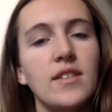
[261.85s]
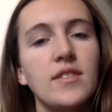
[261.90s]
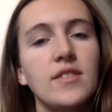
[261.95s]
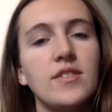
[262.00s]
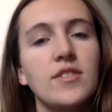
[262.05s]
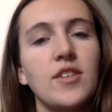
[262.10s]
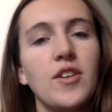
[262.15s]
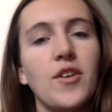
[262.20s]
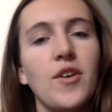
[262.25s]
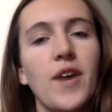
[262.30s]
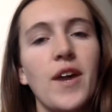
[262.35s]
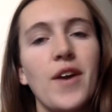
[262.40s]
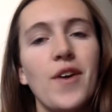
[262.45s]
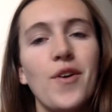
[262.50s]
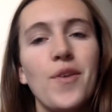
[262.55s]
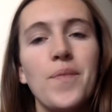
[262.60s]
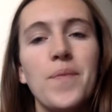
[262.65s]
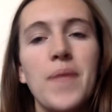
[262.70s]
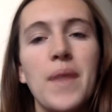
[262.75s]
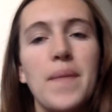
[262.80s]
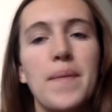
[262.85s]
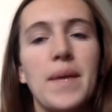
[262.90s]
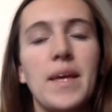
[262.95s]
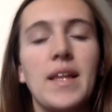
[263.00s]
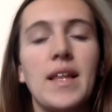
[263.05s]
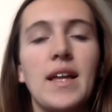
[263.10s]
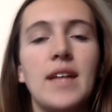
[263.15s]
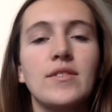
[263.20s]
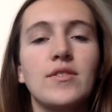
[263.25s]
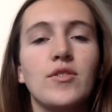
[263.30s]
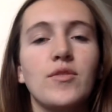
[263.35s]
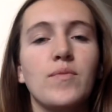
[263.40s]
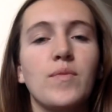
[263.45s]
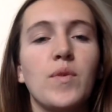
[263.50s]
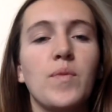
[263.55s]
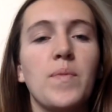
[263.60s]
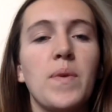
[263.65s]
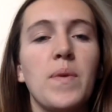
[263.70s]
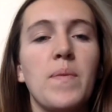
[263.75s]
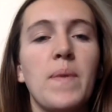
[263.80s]
So I hope that my classroom
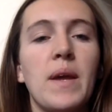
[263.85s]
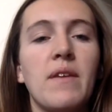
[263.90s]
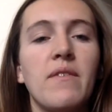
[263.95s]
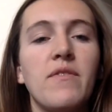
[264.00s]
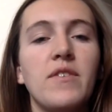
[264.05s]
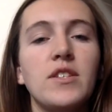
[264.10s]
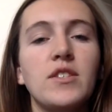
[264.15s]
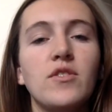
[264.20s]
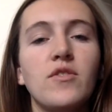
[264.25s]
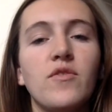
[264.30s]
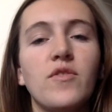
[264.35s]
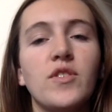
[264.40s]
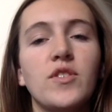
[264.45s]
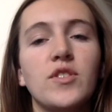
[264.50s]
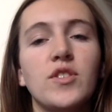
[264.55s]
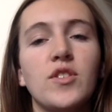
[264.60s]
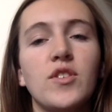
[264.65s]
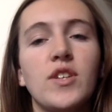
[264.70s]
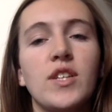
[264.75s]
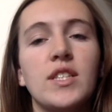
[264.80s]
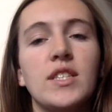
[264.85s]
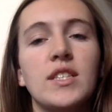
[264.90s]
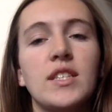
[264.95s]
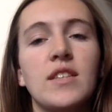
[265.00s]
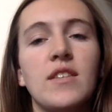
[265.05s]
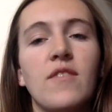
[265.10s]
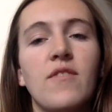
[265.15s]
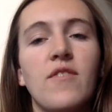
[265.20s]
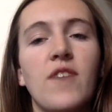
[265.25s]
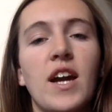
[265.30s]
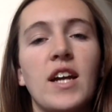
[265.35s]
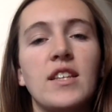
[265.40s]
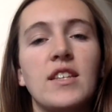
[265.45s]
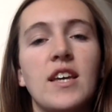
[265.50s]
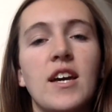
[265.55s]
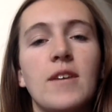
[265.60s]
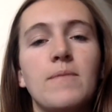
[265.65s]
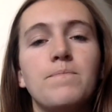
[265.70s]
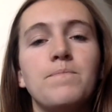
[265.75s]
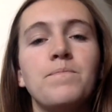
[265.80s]
will be beneficial for students in the fact
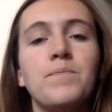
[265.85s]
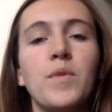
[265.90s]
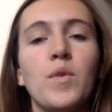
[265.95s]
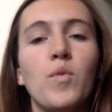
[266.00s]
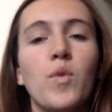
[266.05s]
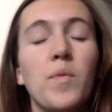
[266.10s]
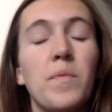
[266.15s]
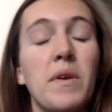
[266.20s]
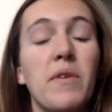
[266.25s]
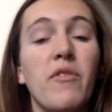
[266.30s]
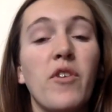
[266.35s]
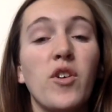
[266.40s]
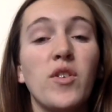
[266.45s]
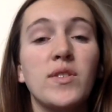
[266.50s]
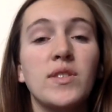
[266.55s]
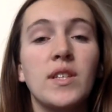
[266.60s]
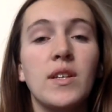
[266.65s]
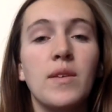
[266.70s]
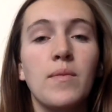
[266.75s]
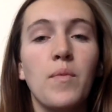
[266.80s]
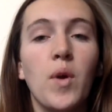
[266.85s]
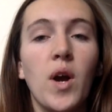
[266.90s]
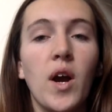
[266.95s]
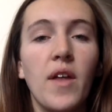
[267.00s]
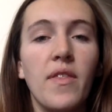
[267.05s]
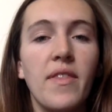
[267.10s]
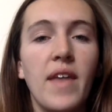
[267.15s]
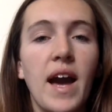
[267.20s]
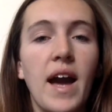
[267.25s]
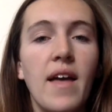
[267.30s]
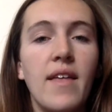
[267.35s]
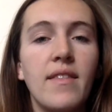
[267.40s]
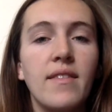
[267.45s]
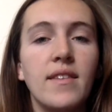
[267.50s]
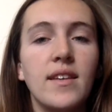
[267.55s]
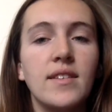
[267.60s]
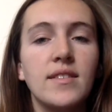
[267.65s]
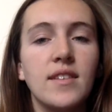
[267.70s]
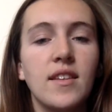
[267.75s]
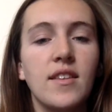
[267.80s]
that we'll be focusing more on that and
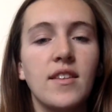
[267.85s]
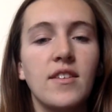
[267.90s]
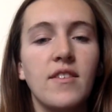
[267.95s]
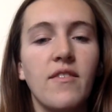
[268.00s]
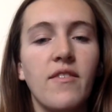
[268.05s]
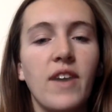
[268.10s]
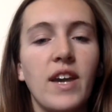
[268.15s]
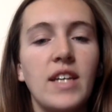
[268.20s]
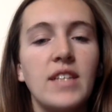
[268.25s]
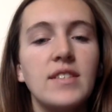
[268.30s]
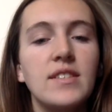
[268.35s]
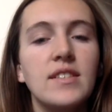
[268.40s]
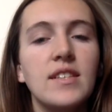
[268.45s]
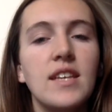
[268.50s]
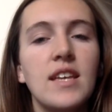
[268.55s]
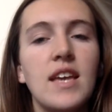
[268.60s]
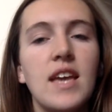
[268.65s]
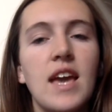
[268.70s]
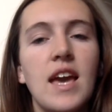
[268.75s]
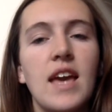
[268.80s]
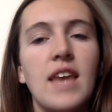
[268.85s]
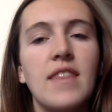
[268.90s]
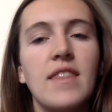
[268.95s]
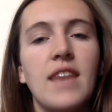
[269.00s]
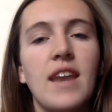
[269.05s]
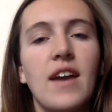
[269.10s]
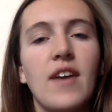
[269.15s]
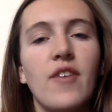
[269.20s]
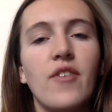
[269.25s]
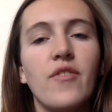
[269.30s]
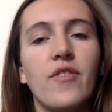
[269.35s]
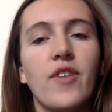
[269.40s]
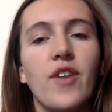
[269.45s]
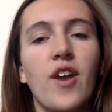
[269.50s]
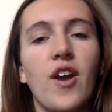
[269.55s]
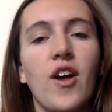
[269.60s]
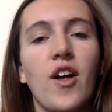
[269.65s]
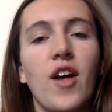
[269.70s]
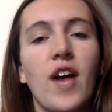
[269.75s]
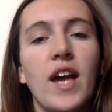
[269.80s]
less on the device, and that
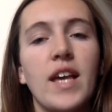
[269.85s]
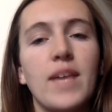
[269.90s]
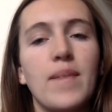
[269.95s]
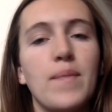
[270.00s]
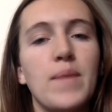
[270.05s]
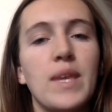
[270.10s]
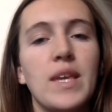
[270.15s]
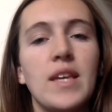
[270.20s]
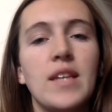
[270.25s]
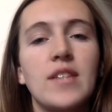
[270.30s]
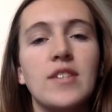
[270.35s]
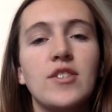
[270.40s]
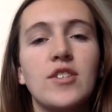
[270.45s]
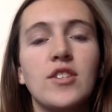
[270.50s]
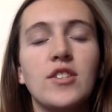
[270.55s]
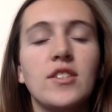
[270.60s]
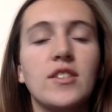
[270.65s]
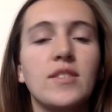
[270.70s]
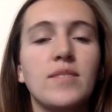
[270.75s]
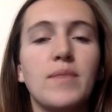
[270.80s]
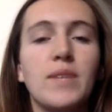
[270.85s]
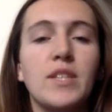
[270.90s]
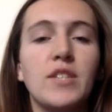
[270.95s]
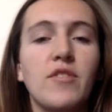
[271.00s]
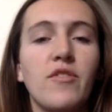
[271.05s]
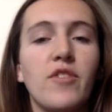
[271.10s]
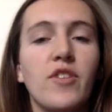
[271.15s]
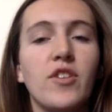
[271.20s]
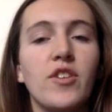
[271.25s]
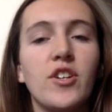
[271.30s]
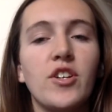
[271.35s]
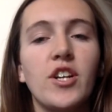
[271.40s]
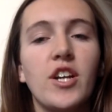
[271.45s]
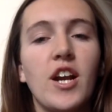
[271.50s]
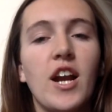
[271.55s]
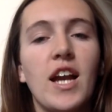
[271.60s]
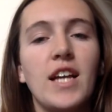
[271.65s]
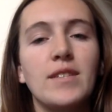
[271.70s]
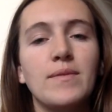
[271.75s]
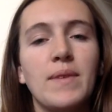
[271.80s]
overall I can be just as much of a
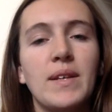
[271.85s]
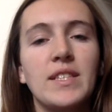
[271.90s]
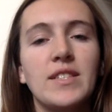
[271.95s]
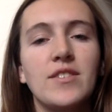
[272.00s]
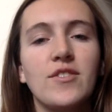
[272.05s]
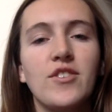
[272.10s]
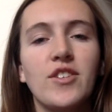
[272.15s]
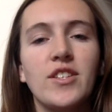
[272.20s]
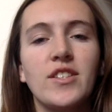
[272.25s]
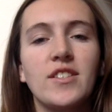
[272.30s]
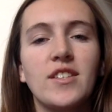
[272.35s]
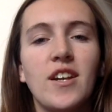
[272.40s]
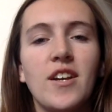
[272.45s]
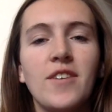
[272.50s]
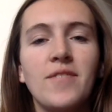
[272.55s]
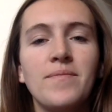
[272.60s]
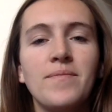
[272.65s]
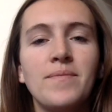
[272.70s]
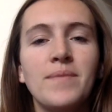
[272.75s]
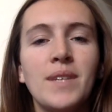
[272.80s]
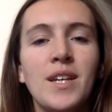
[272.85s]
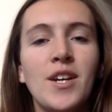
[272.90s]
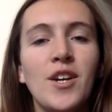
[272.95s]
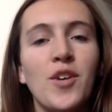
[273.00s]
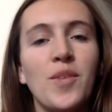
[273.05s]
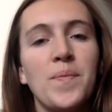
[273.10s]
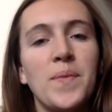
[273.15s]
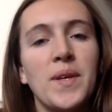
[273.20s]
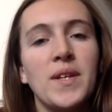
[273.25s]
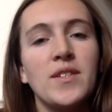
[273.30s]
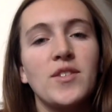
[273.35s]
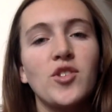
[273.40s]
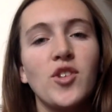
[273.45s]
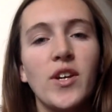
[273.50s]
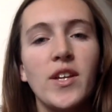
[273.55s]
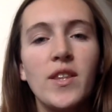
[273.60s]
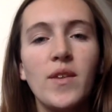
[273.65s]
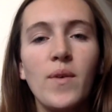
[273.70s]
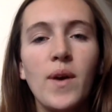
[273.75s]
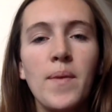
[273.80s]
learner as my students are. Hope you
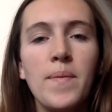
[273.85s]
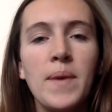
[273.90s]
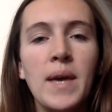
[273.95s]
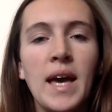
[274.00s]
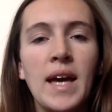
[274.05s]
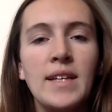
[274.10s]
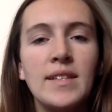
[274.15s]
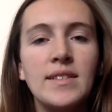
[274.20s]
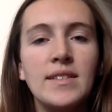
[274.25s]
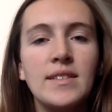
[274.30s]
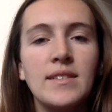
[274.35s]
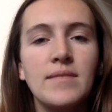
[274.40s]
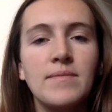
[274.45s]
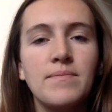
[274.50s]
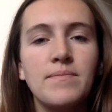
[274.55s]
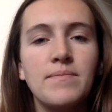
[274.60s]
enjoyed the webcast.